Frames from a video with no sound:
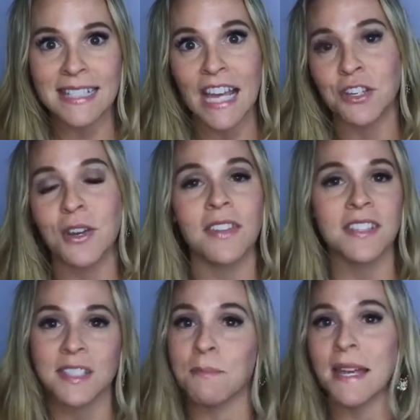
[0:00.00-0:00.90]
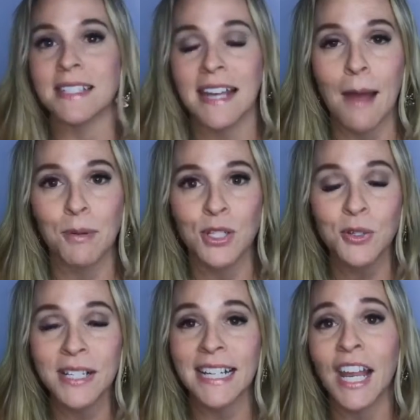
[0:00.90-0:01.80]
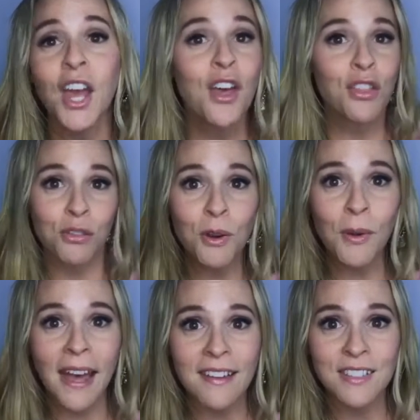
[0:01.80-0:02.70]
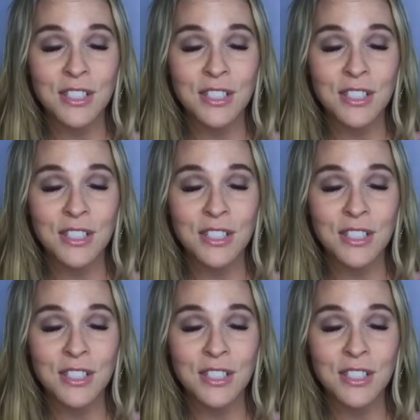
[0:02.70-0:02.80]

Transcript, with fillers: and you get this amazing opportunity through it.